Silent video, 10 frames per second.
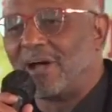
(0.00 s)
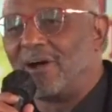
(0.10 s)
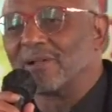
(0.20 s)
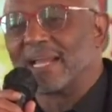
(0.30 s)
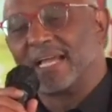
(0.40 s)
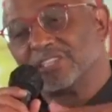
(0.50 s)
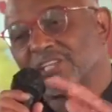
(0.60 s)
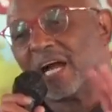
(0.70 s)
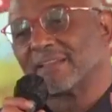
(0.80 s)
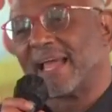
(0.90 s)
and Jonathan
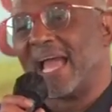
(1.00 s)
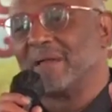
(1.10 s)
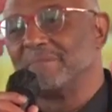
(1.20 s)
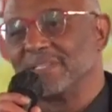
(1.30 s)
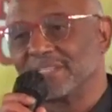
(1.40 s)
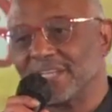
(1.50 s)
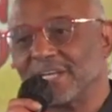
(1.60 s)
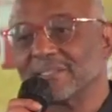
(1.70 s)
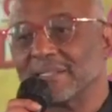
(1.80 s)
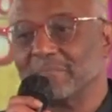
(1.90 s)
had been killed in
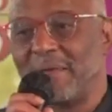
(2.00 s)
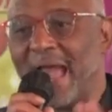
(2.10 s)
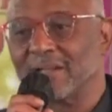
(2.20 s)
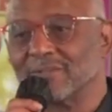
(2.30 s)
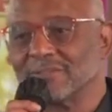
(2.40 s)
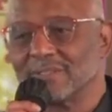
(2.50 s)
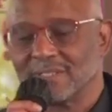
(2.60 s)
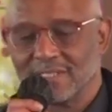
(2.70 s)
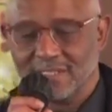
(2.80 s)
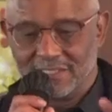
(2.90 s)
battle.
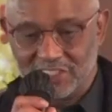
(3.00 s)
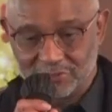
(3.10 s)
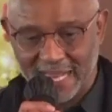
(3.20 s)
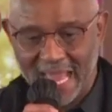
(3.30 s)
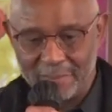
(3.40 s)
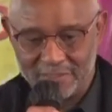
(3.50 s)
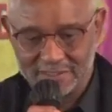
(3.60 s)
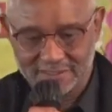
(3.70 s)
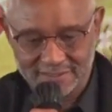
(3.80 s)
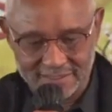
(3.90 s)
This would happen in,
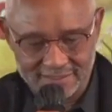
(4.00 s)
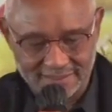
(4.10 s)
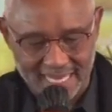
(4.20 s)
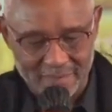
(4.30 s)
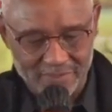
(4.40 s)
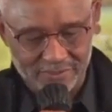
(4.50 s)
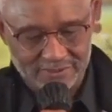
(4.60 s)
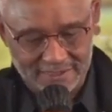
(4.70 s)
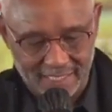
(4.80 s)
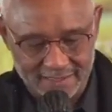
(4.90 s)
in Samuel, 2
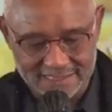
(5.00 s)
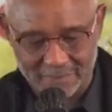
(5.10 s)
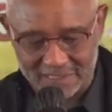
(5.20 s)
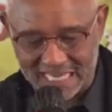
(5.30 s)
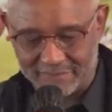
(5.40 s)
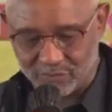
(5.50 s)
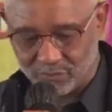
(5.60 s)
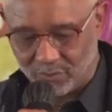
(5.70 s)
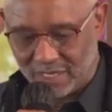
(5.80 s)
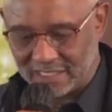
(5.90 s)
Samuel 11, 1,
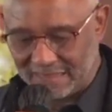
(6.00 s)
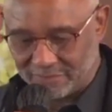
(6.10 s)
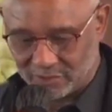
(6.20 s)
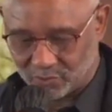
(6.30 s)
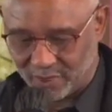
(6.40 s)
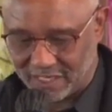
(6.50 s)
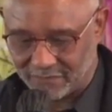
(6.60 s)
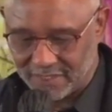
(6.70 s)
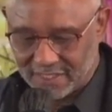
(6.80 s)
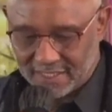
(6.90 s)
11 through 12.
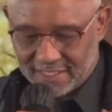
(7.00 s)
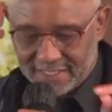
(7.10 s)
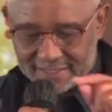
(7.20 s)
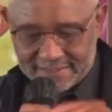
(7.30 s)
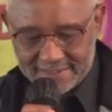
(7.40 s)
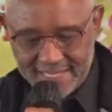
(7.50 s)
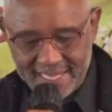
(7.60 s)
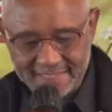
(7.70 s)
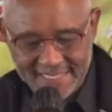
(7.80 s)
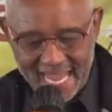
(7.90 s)
Then
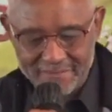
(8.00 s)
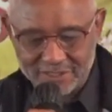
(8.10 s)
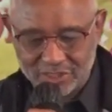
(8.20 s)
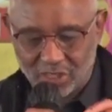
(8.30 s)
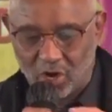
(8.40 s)
David took hold of his